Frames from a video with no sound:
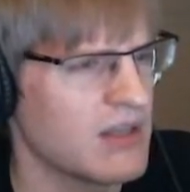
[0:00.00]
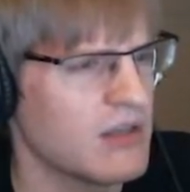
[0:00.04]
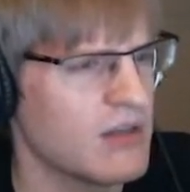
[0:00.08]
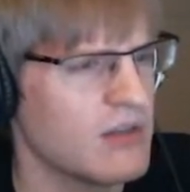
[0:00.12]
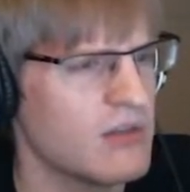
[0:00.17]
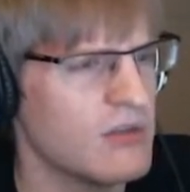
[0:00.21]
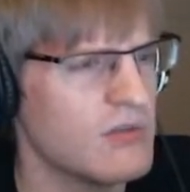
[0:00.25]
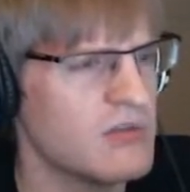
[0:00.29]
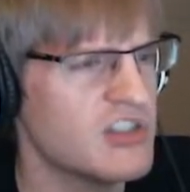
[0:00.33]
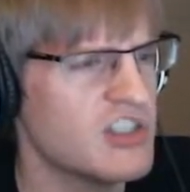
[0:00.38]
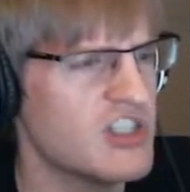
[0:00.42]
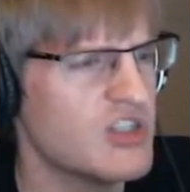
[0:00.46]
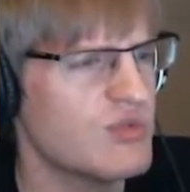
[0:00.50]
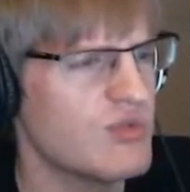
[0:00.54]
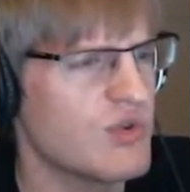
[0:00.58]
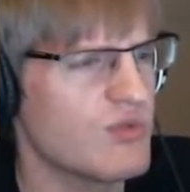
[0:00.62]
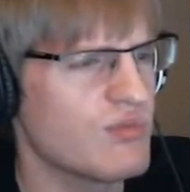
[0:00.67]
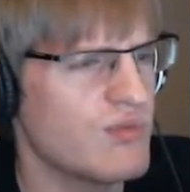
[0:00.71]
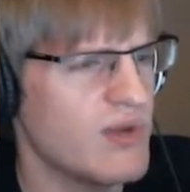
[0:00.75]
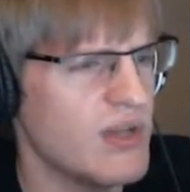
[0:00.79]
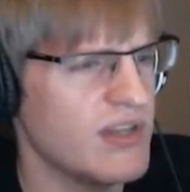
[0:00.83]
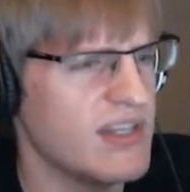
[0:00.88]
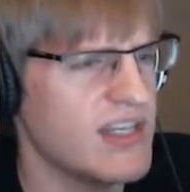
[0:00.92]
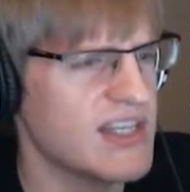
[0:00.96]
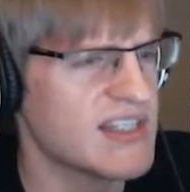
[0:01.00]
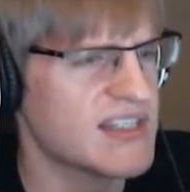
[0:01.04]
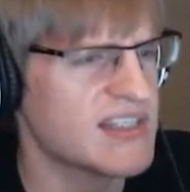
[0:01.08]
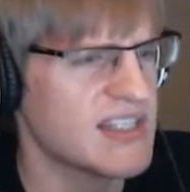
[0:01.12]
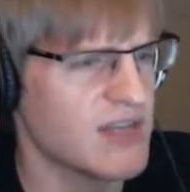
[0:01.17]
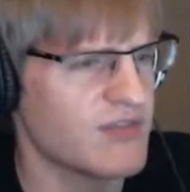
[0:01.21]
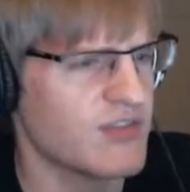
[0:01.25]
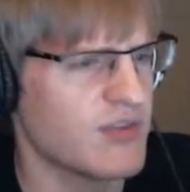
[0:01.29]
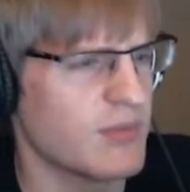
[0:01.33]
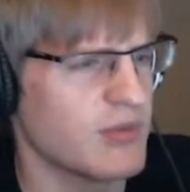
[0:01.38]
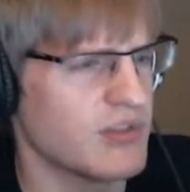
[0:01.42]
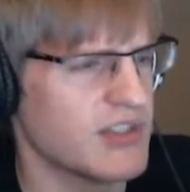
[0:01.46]
Those two were really
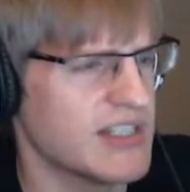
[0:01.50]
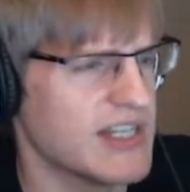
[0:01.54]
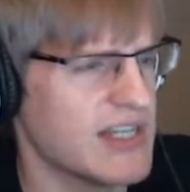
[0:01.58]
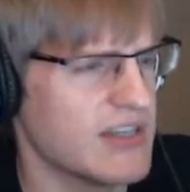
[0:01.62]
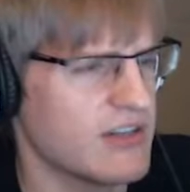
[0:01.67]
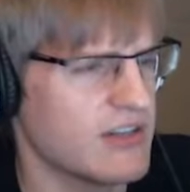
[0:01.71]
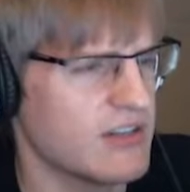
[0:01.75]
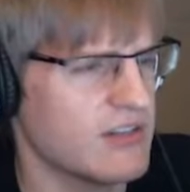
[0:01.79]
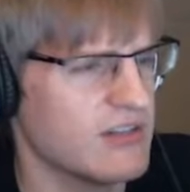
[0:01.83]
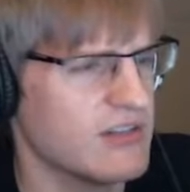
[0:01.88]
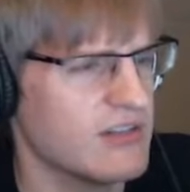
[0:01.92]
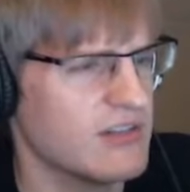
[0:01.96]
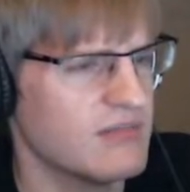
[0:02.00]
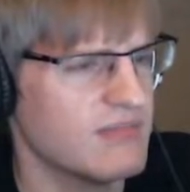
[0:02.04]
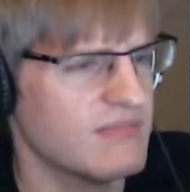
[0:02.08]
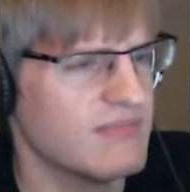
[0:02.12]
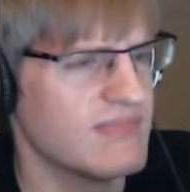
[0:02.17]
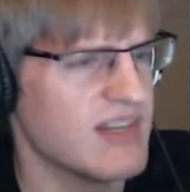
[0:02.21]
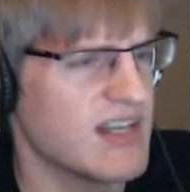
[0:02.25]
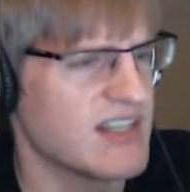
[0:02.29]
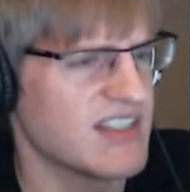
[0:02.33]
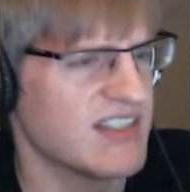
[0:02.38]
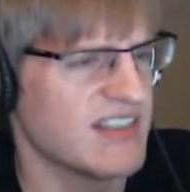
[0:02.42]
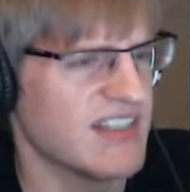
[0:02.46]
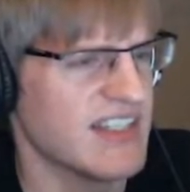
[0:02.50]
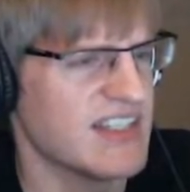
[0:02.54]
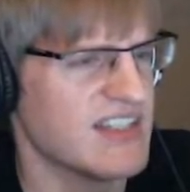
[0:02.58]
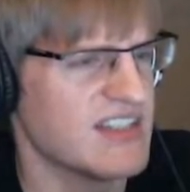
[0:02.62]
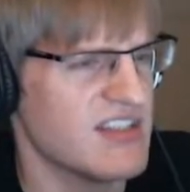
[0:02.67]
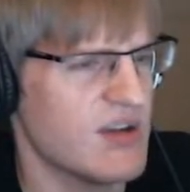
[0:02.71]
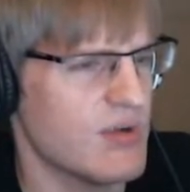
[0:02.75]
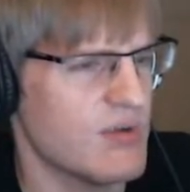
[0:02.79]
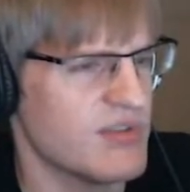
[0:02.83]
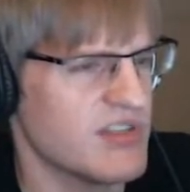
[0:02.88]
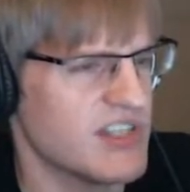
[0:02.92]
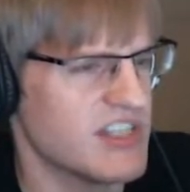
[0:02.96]
insufferable together. Nuzzling
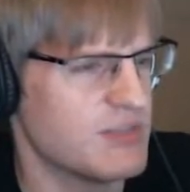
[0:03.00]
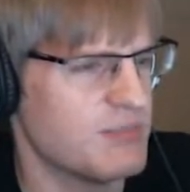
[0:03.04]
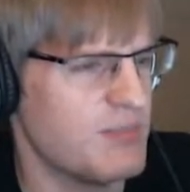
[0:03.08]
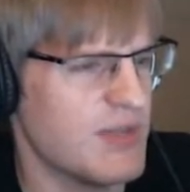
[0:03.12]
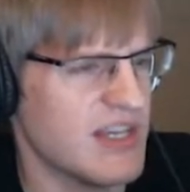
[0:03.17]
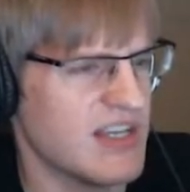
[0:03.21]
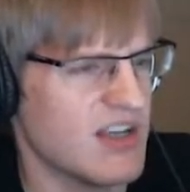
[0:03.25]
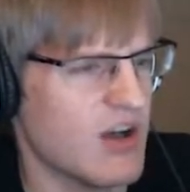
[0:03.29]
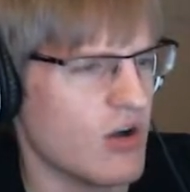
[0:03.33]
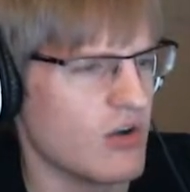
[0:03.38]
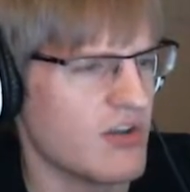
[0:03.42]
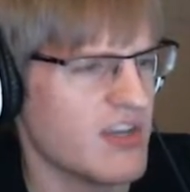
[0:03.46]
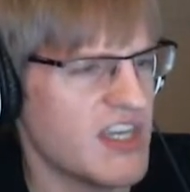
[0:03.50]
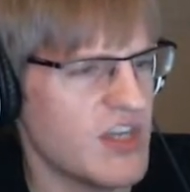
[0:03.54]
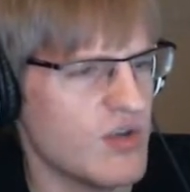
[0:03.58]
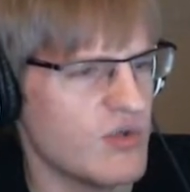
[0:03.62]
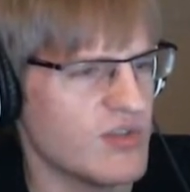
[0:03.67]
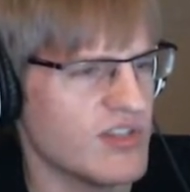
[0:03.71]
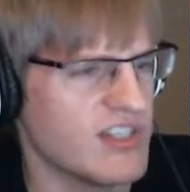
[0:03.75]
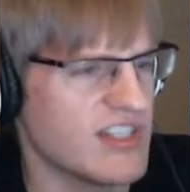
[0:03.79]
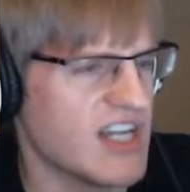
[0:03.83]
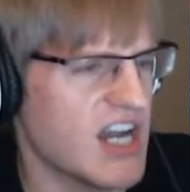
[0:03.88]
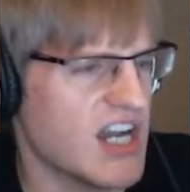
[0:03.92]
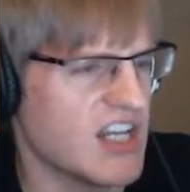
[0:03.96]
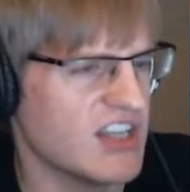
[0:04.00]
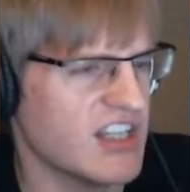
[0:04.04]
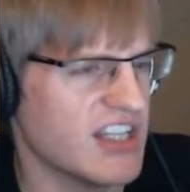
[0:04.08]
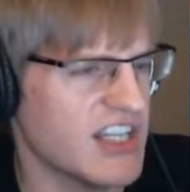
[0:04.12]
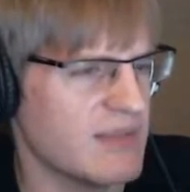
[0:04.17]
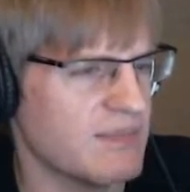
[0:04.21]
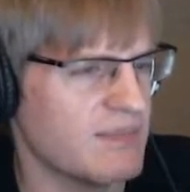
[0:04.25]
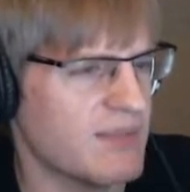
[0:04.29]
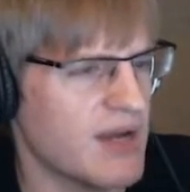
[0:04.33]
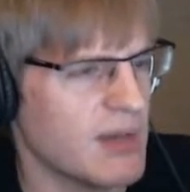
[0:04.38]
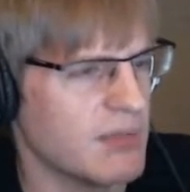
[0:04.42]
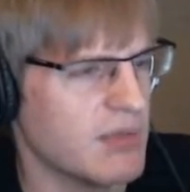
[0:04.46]
noses, being all cute and cuddly
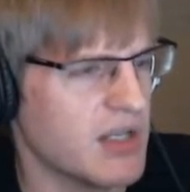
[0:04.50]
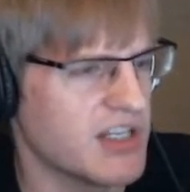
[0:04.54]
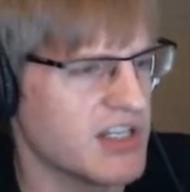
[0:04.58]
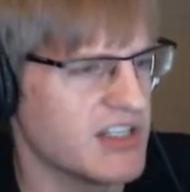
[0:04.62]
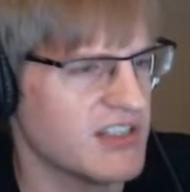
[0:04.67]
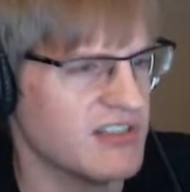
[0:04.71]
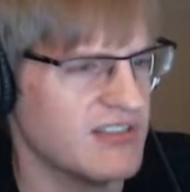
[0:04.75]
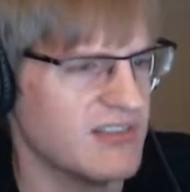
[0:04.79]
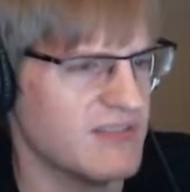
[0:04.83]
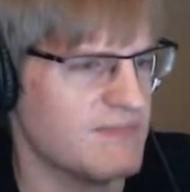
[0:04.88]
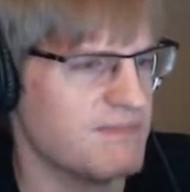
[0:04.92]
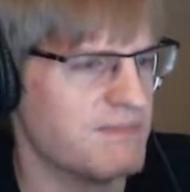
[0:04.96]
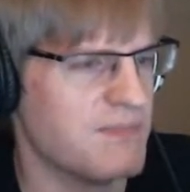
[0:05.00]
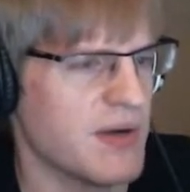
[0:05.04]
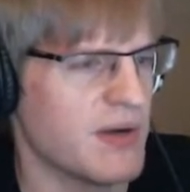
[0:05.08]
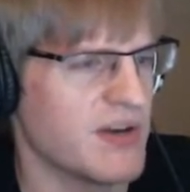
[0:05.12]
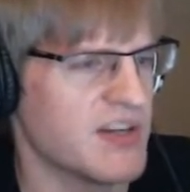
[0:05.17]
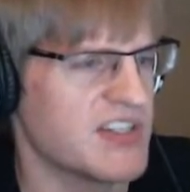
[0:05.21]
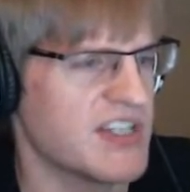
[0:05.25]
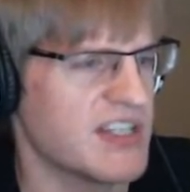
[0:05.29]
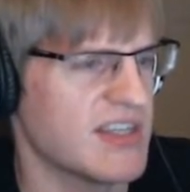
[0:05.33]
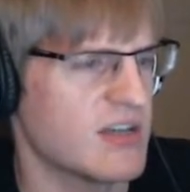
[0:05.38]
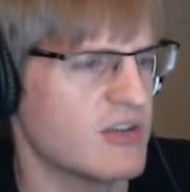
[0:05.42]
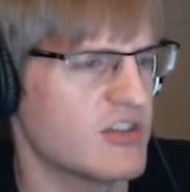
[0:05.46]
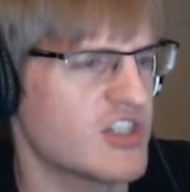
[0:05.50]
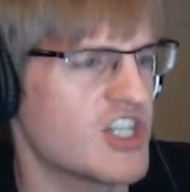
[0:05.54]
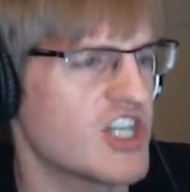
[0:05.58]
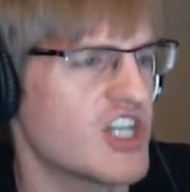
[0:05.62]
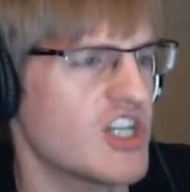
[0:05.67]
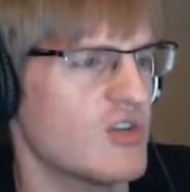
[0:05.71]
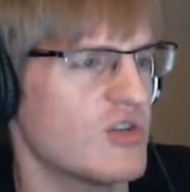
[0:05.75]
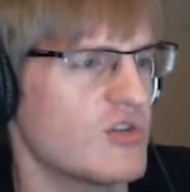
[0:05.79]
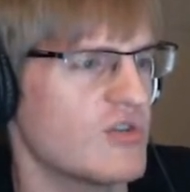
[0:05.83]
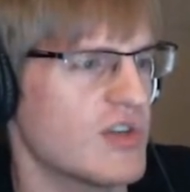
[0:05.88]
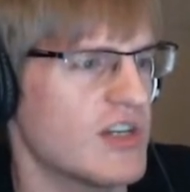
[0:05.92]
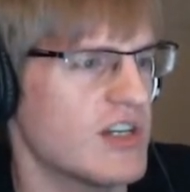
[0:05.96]
in public, embarrassing their
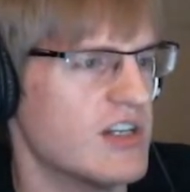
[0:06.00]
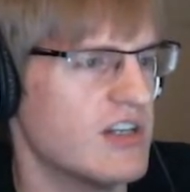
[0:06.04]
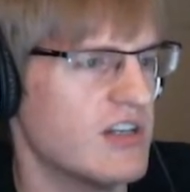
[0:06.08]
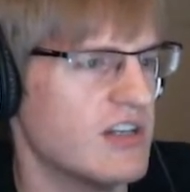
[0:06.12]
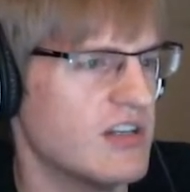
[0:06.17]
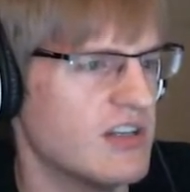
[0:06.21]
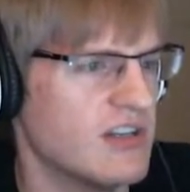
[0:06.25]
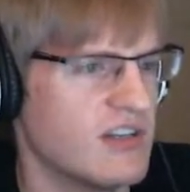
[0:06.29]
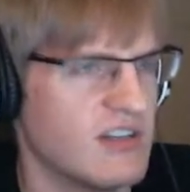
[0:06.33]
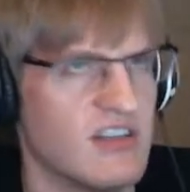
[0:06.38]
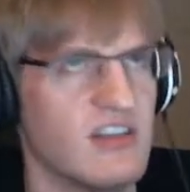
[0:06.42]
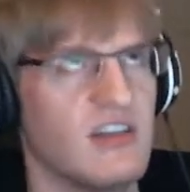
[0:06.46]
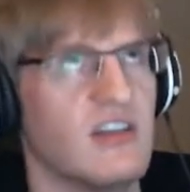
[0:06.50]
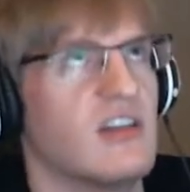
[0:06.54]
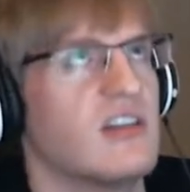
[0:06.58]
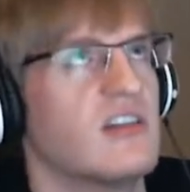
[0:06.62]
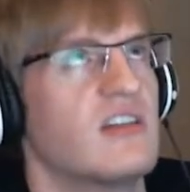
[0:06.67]
children. Huh,